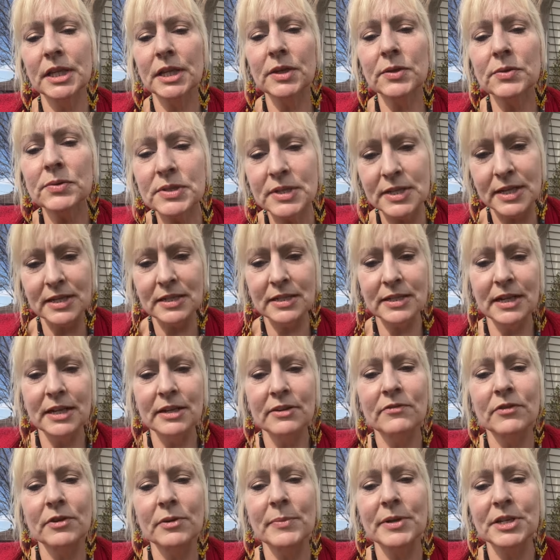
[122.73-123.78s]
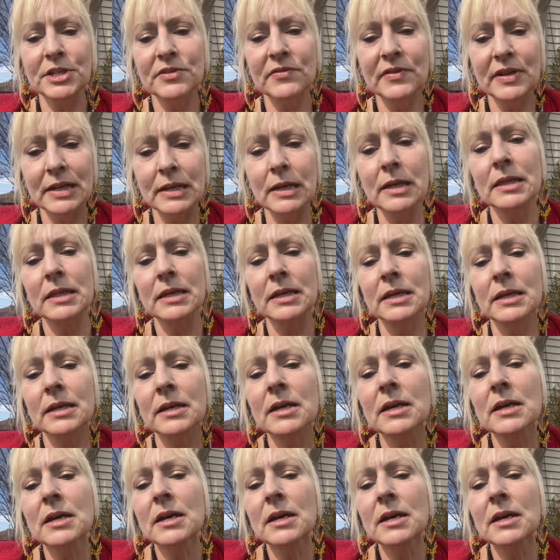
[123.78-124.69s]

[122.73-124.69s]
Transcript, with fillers: use that side for much of anything.